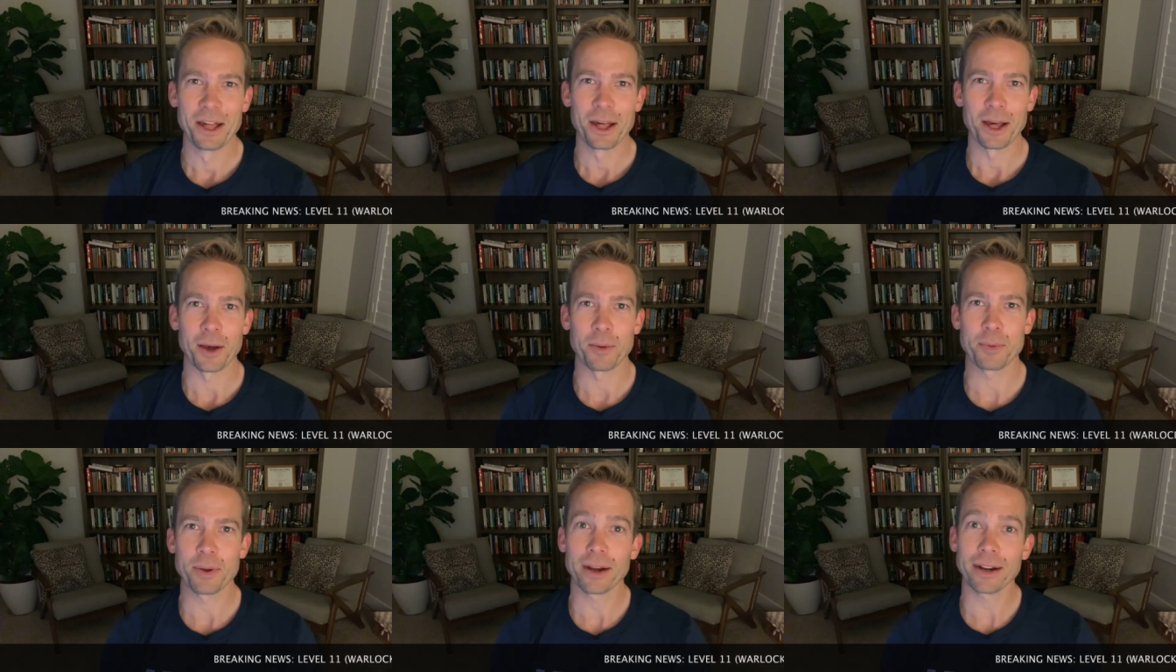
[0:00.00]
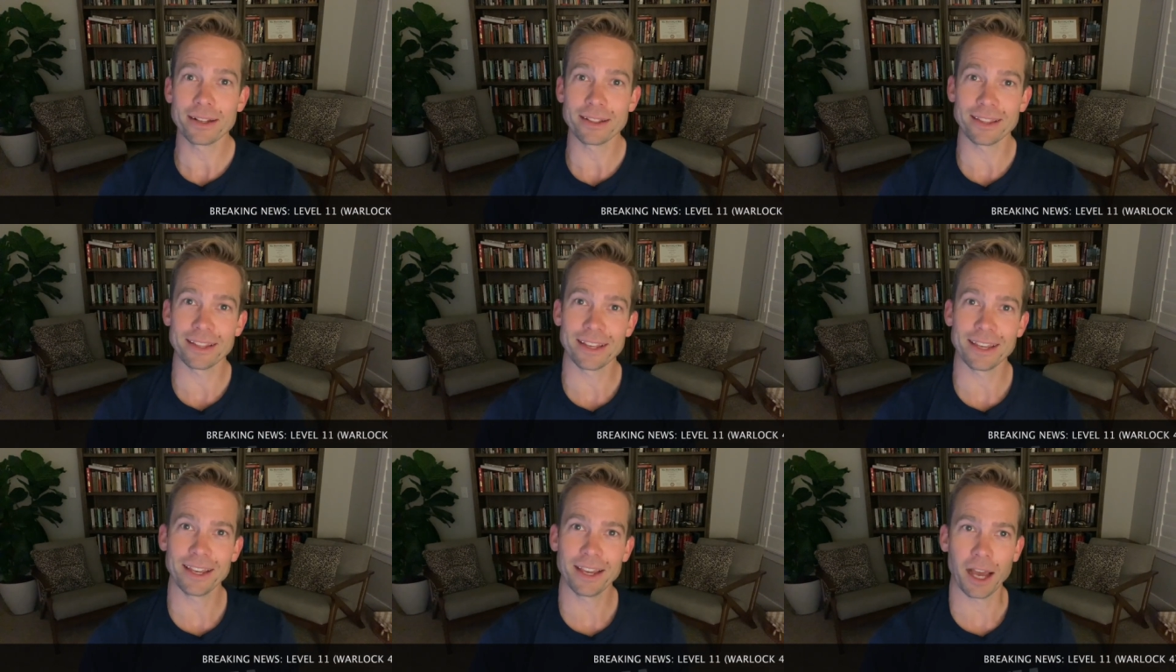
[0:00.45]

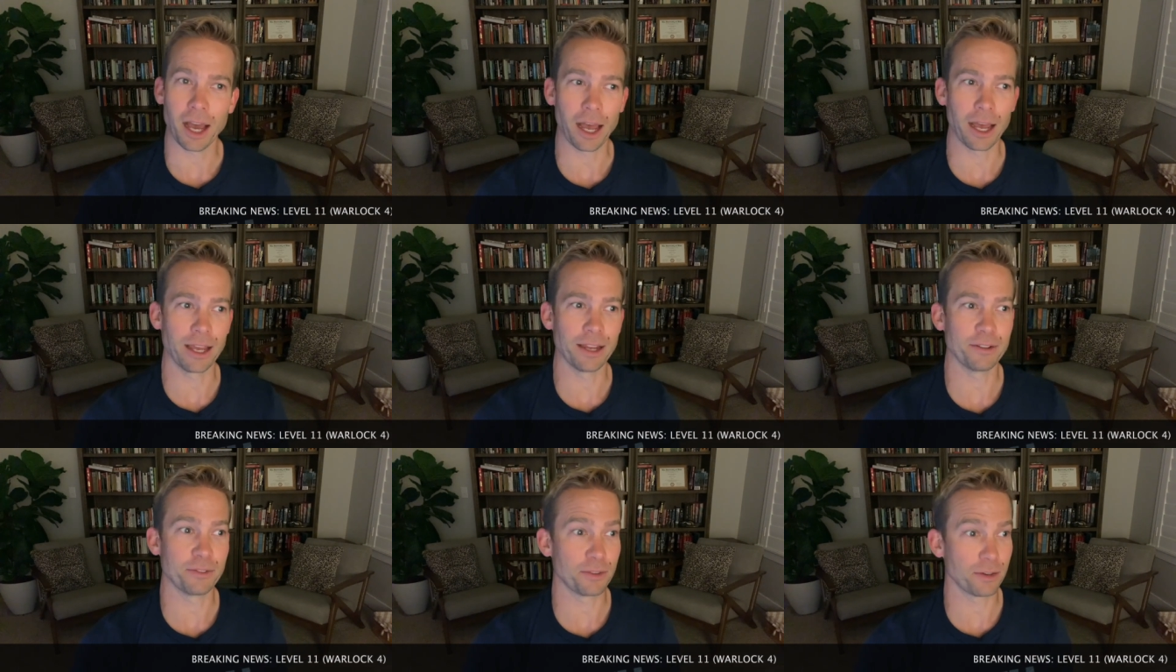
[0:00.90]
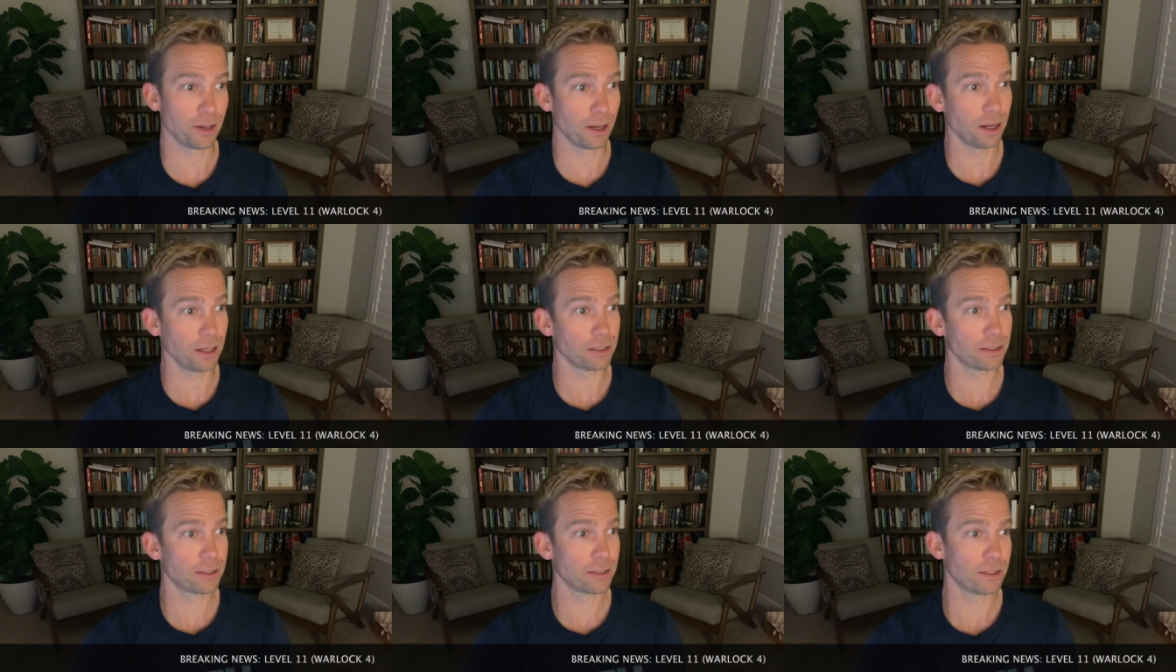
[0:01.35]
Apparently, I
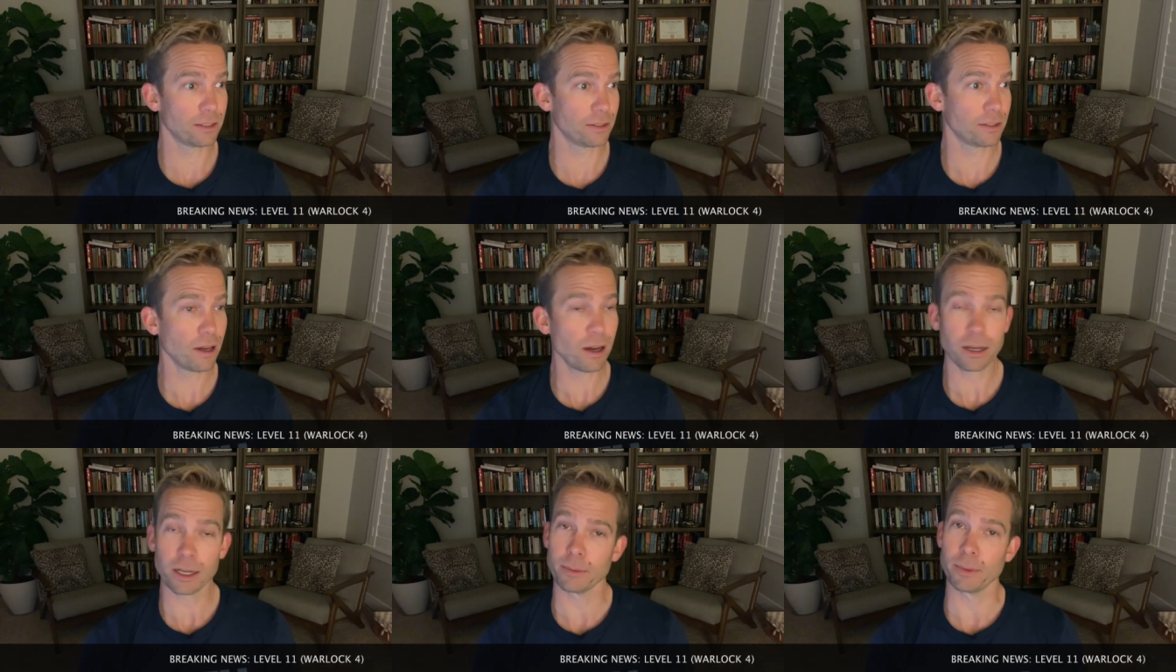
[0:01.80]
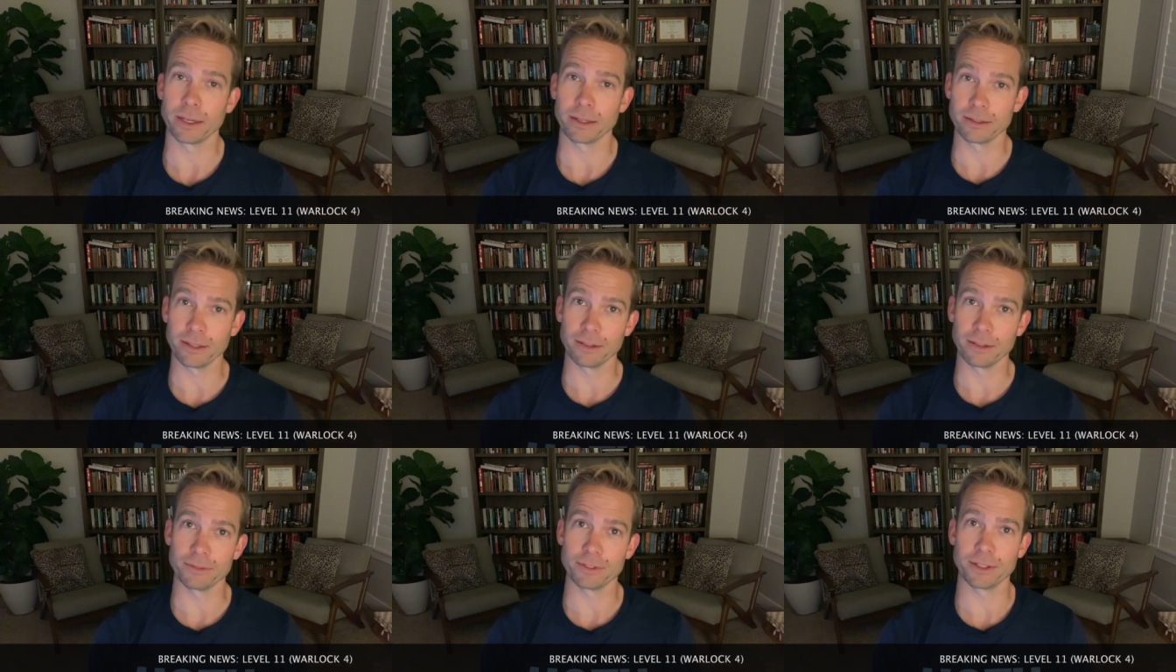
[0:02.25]
forgot to talk
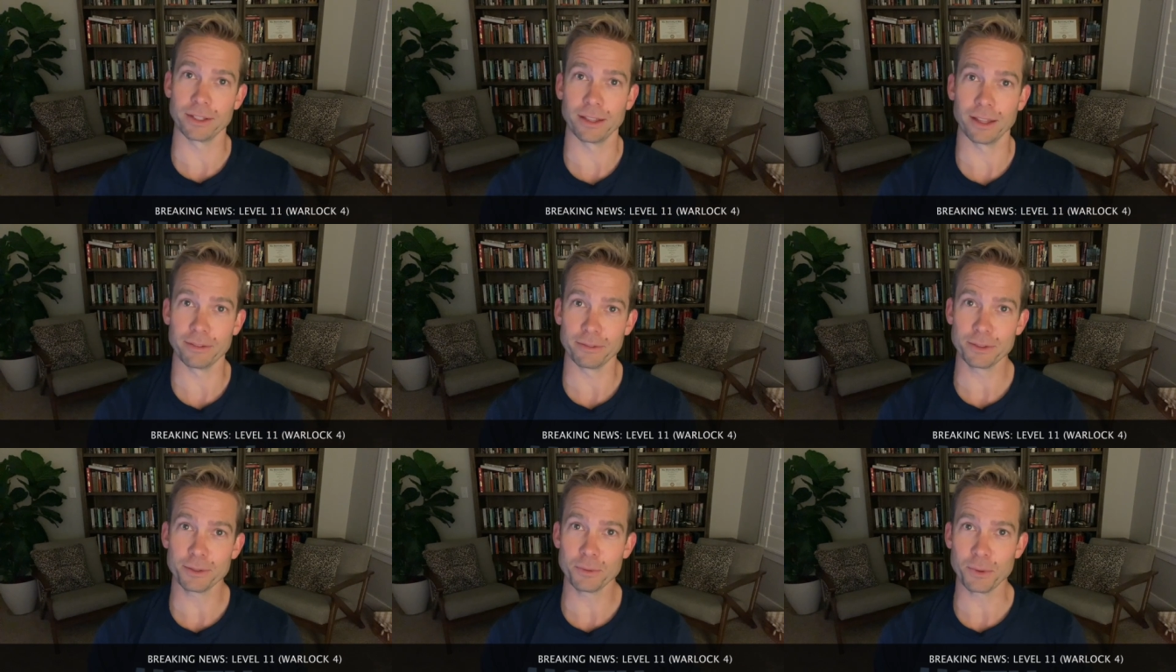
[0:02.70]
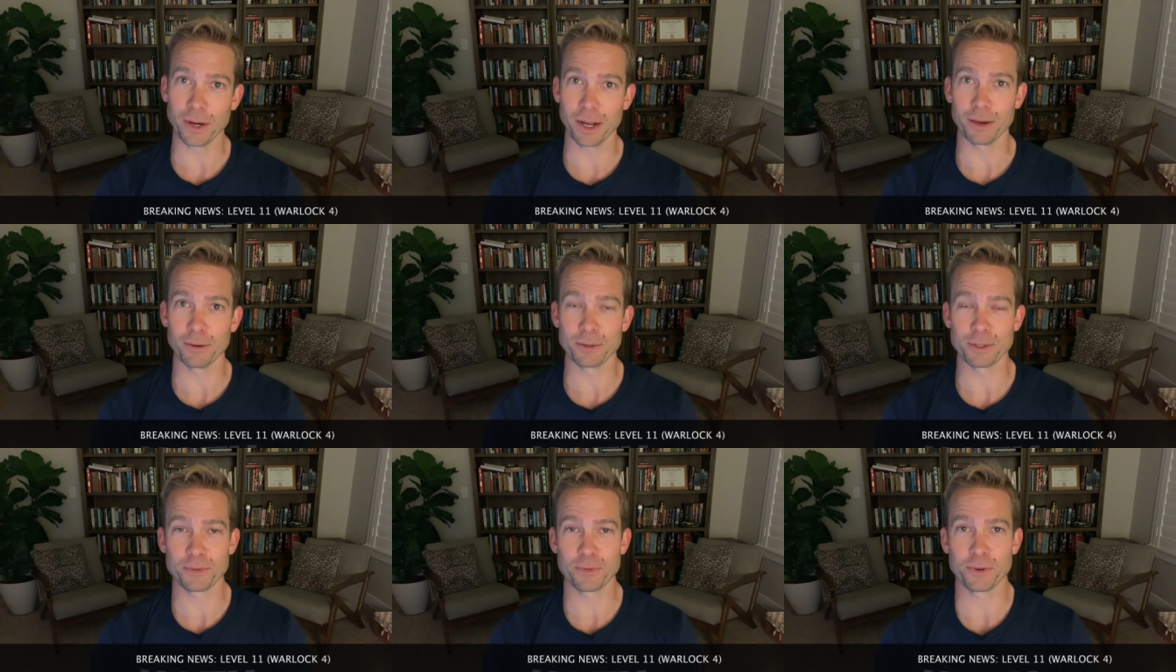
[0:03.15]
about level 11 when
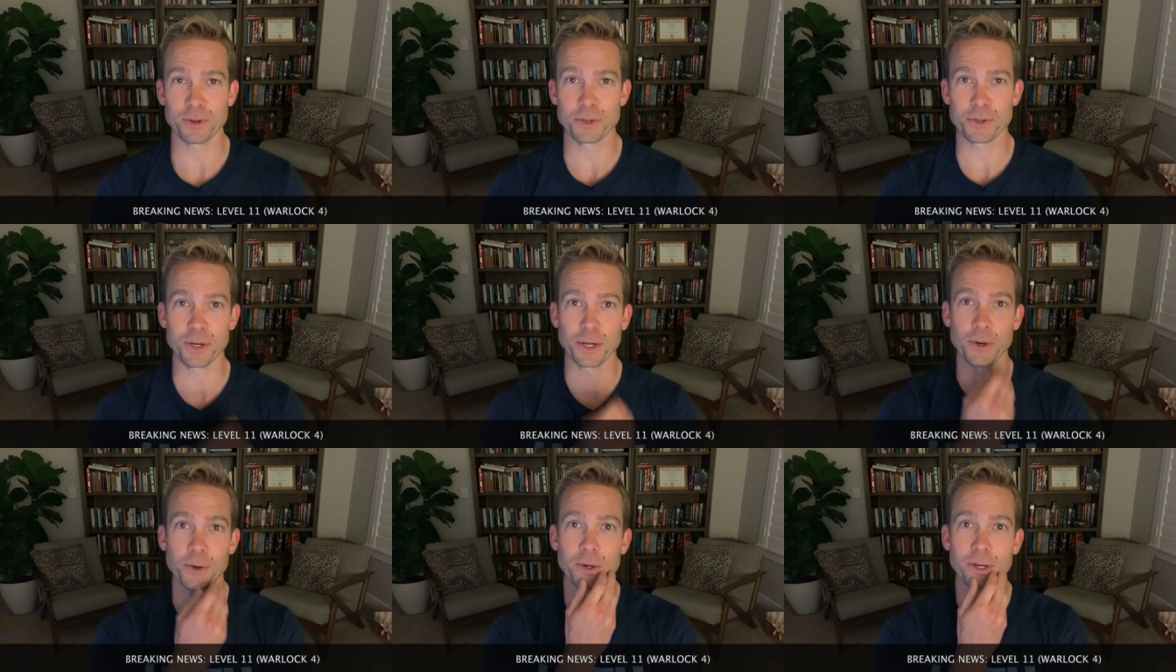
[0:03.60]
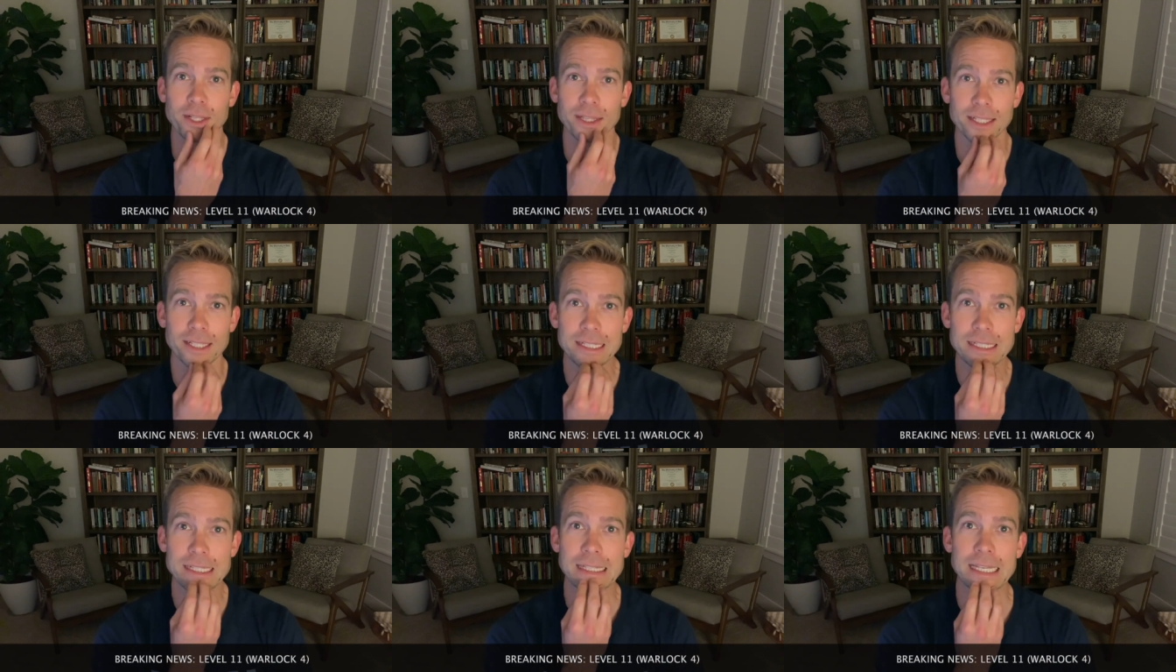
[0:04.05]
I was first recording
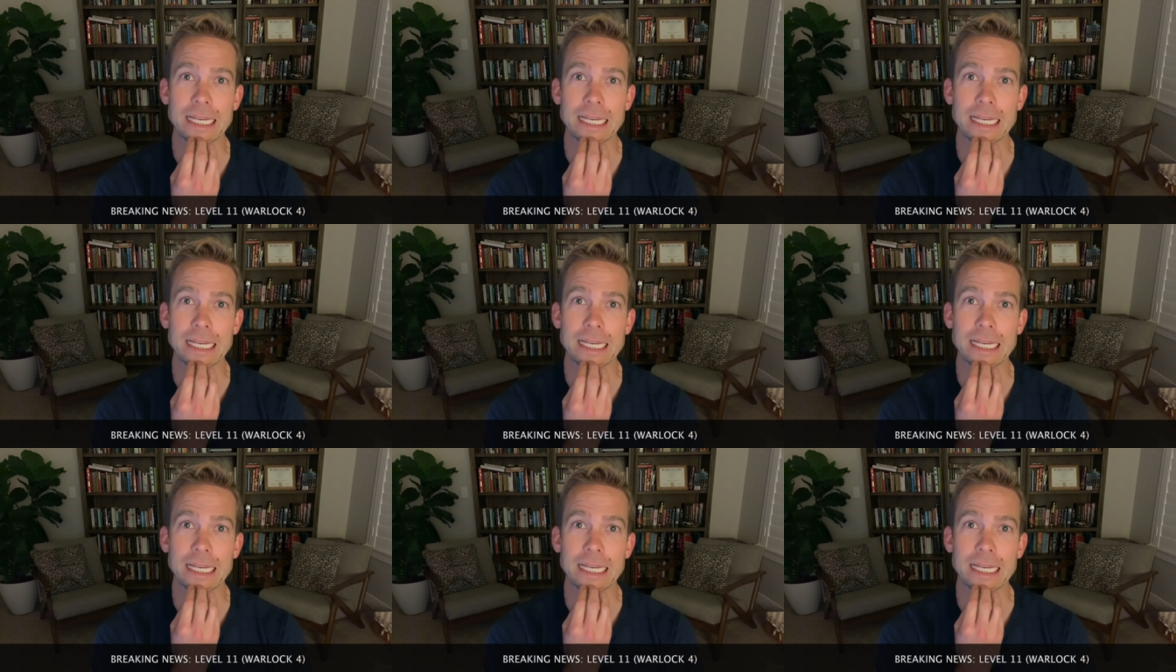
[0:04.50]
this.